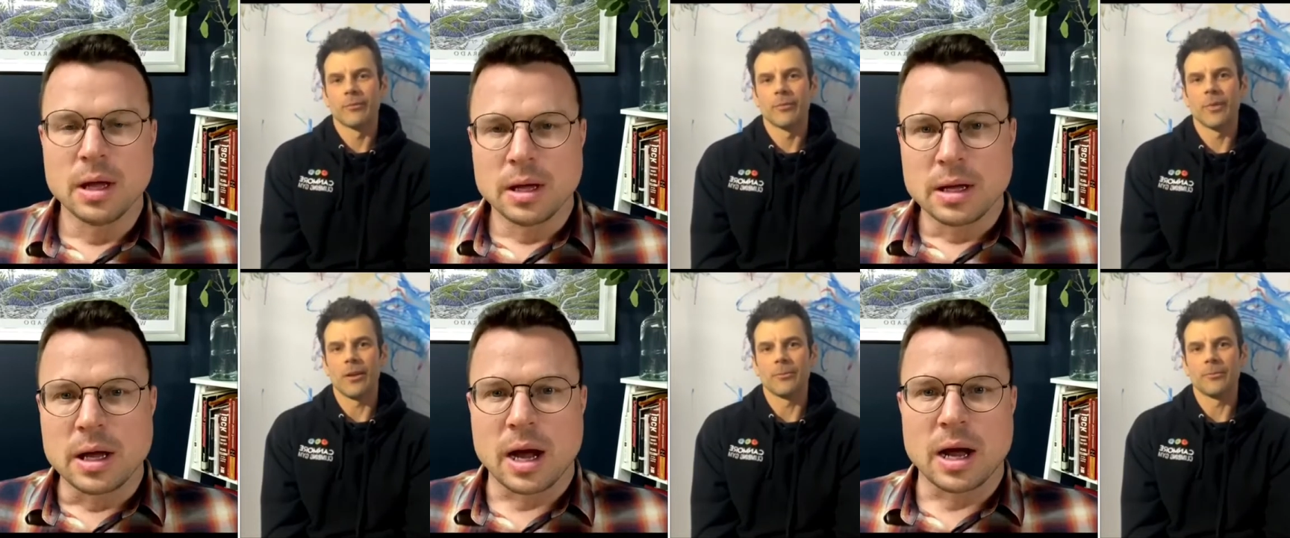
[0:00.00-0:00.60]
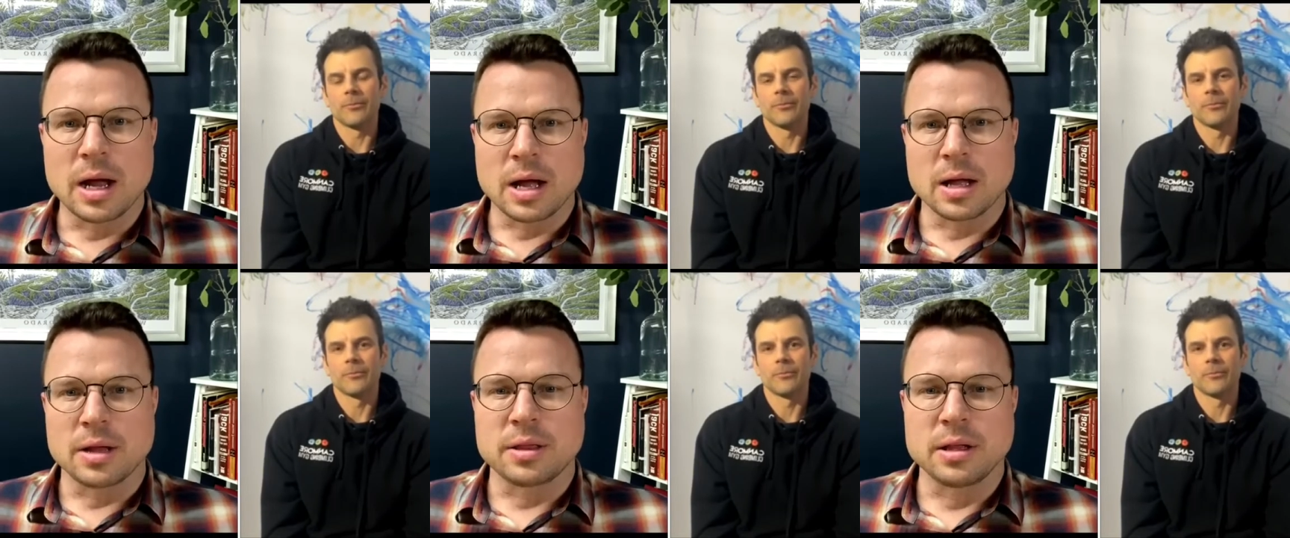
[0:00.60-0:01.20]
Speaker 1: Yeah, yeah
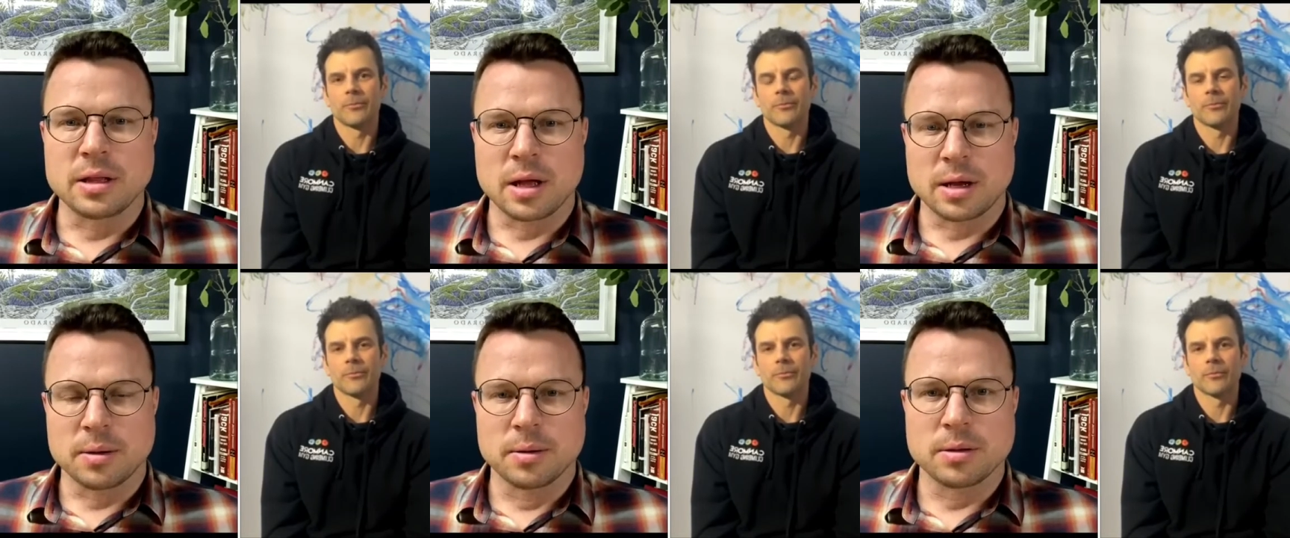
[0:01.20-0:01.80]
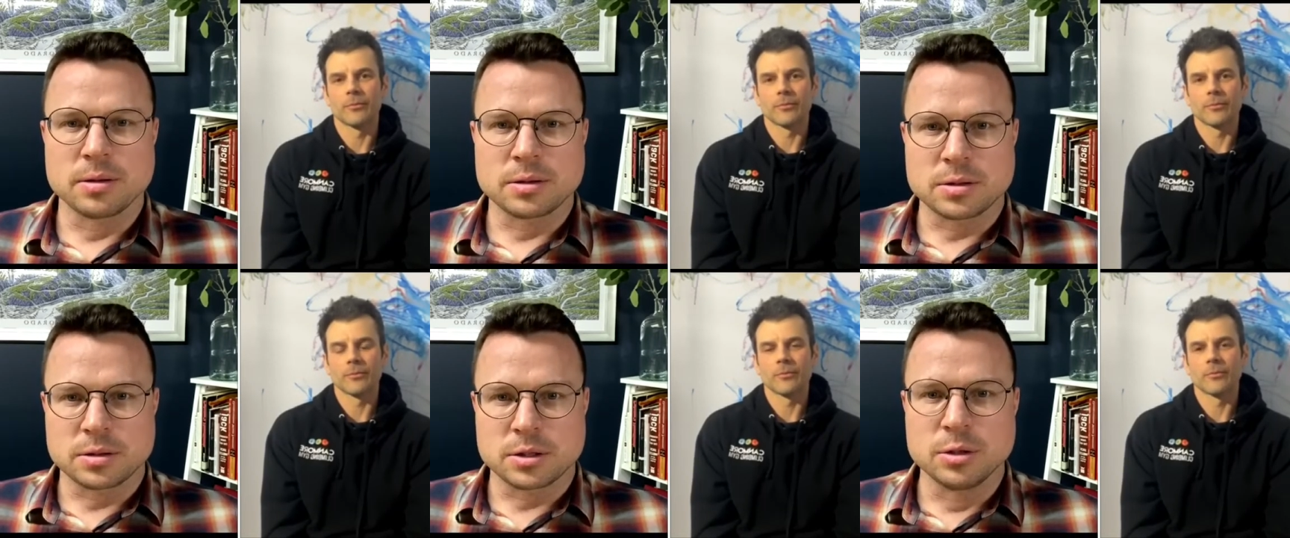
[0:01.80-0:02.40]
I, I think that
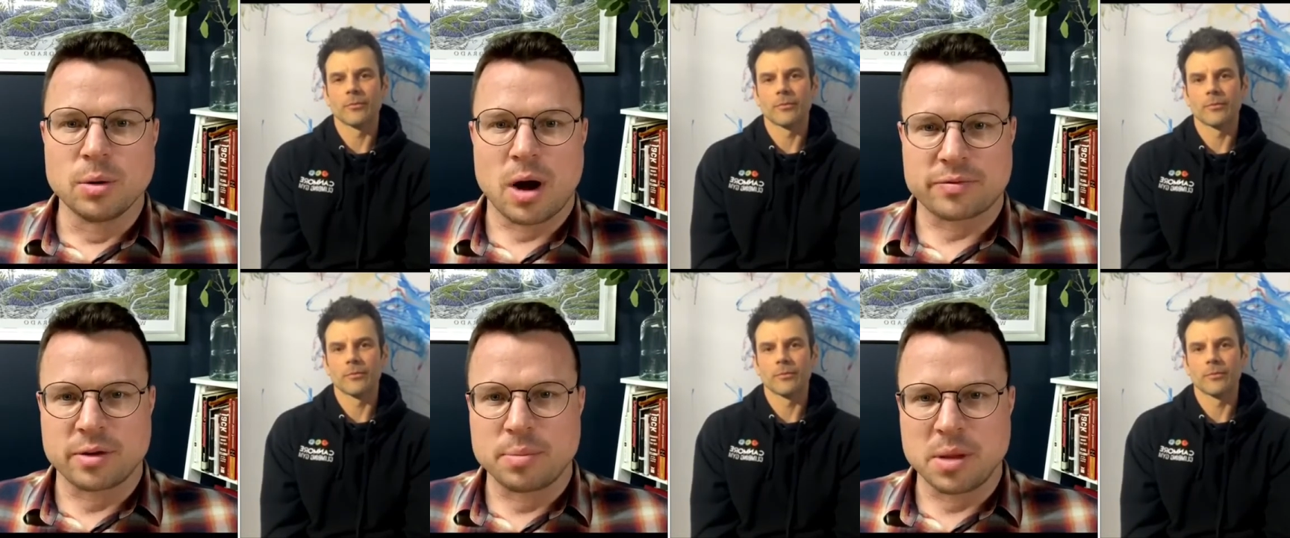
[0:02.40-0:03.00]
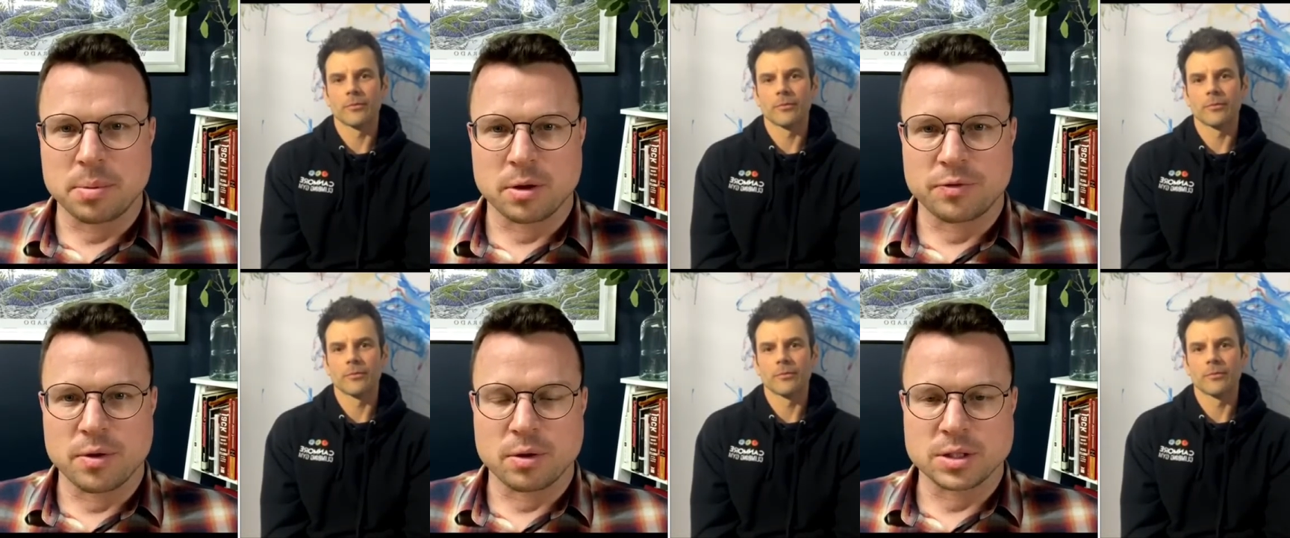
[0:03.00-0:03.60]
too often people are
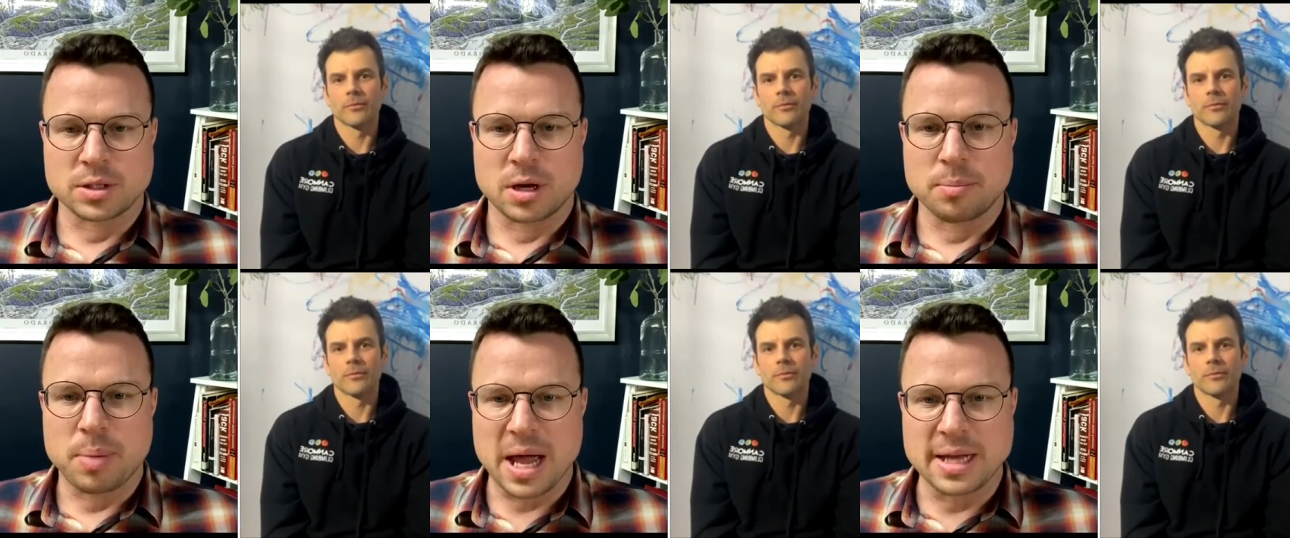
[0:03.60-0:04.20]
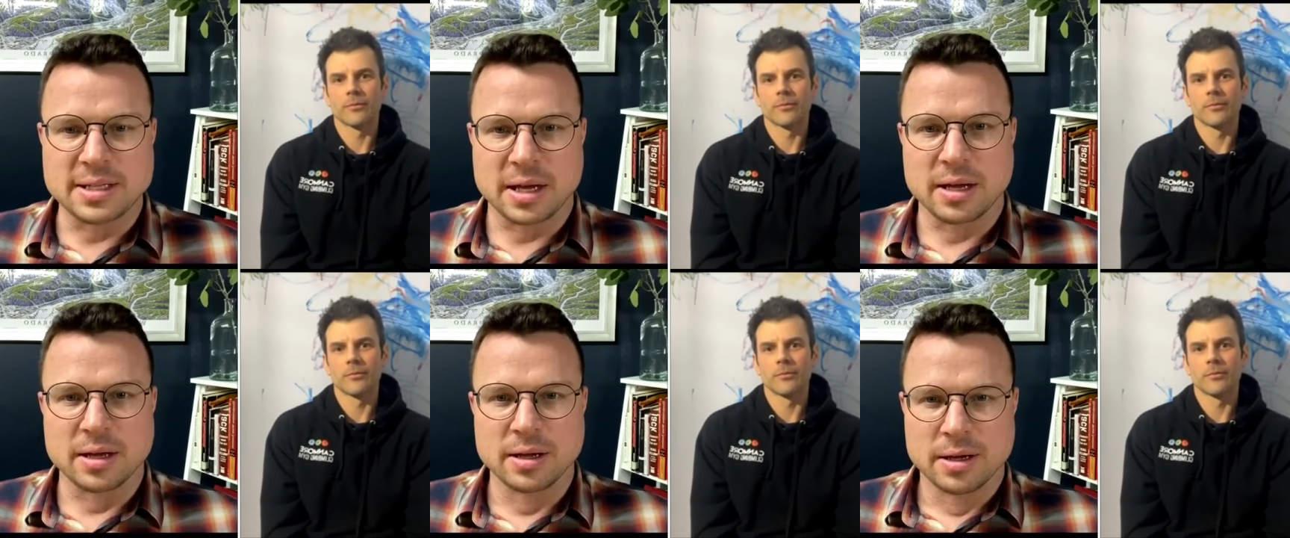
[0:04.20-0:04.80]
focused on
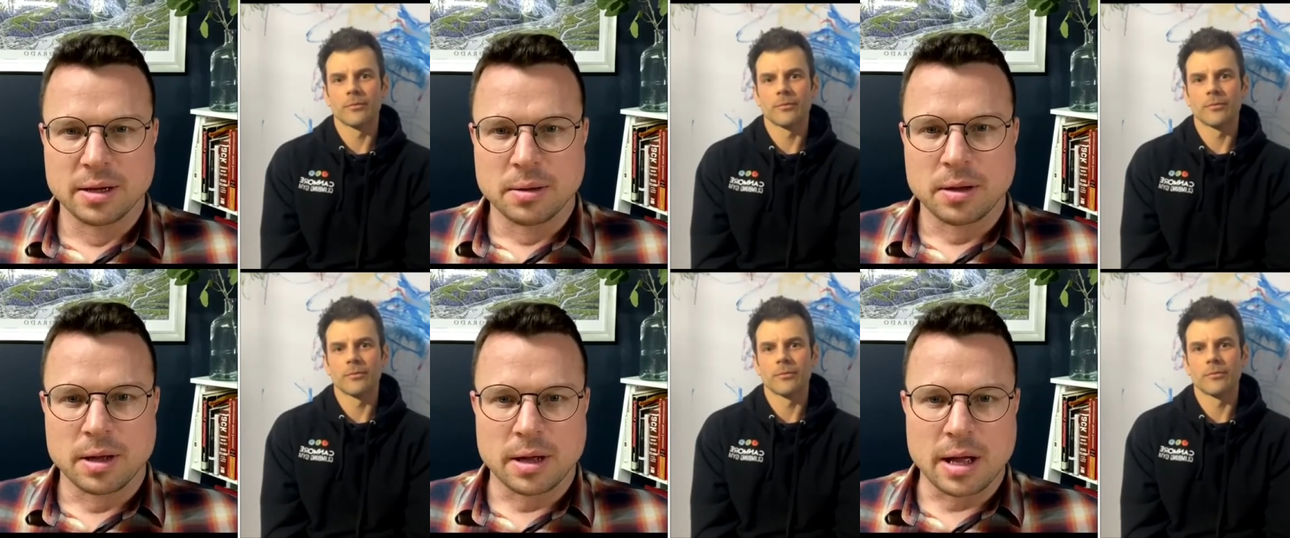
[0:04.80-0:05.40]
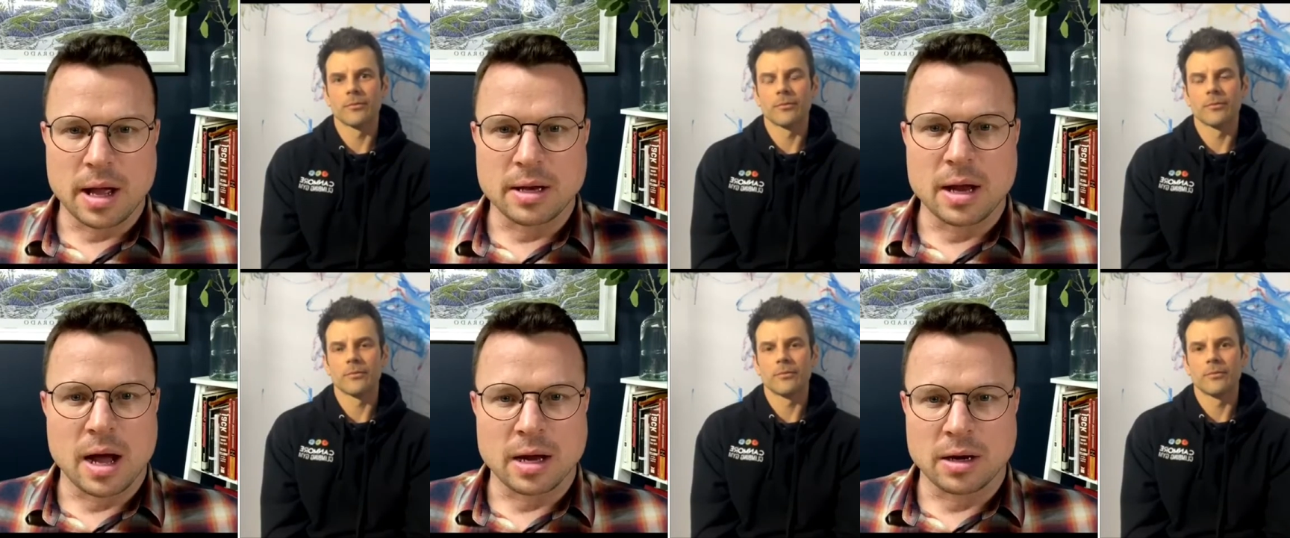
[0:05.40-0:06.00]
painting and
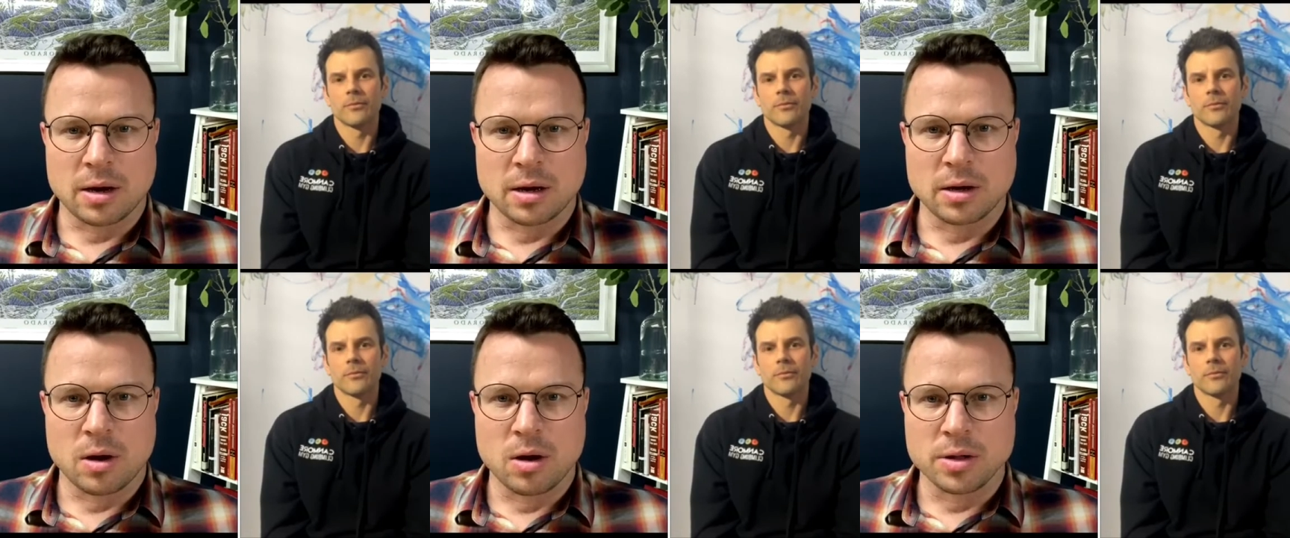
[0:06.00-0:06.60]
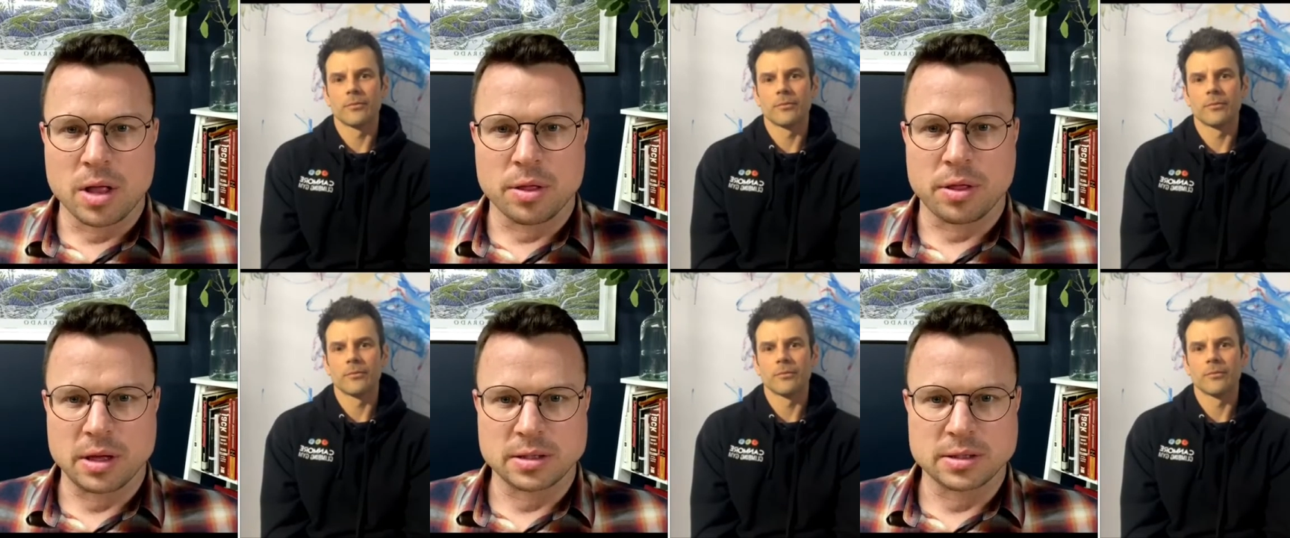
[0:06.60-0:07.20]
not on all the other
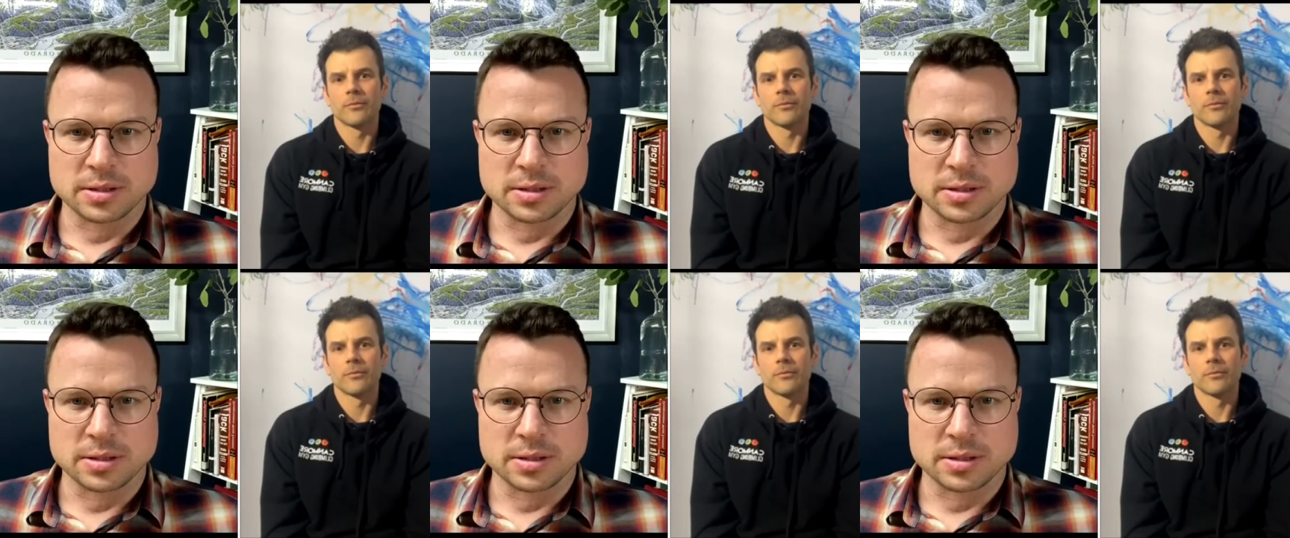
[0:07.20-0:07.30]
things.